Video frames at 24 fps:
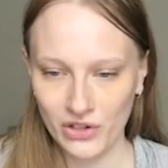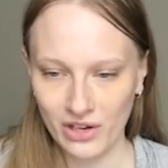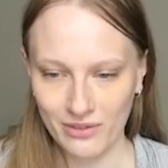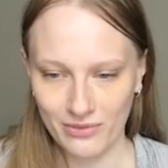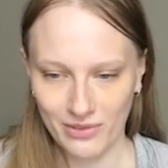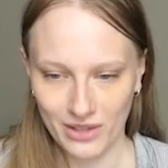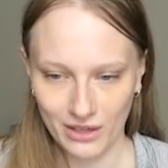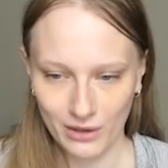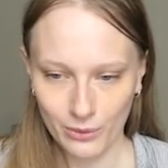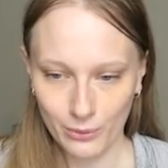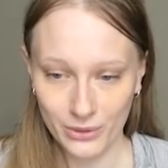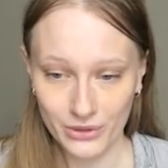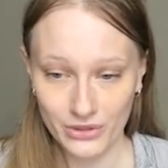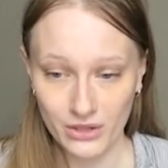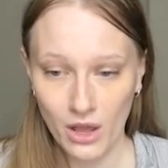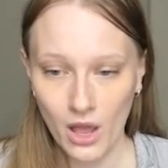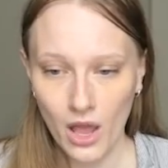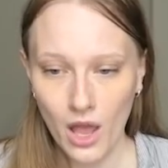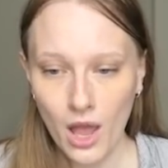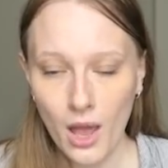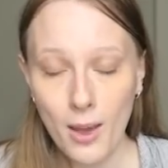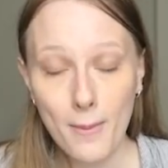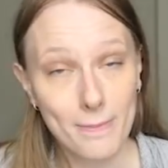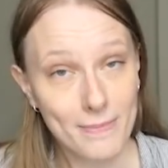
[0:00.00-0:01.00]
I think it was
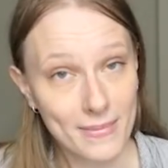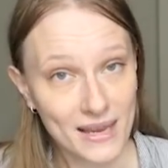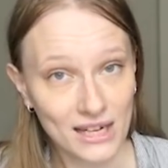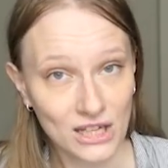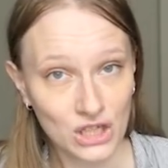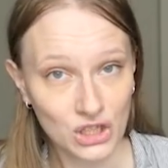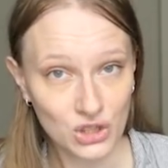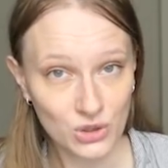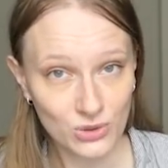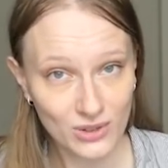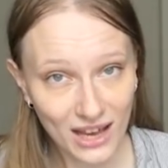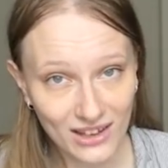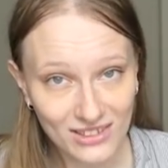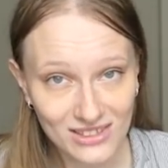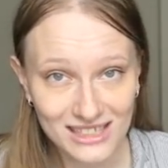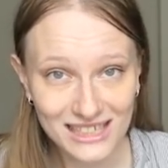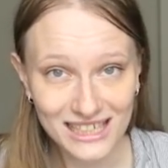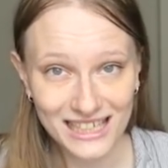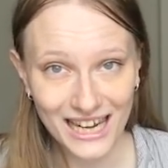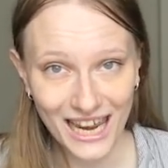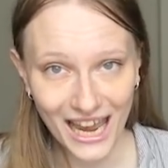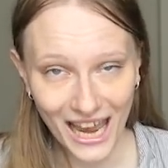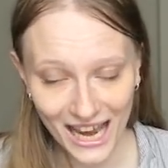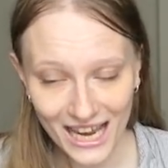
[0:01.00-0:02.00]
made in
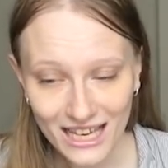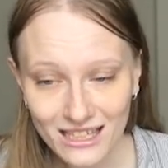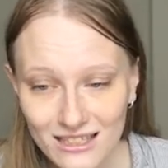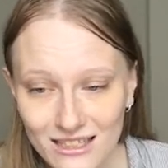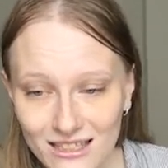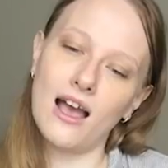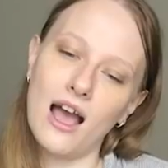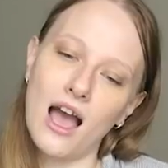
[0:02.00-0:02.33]
2008.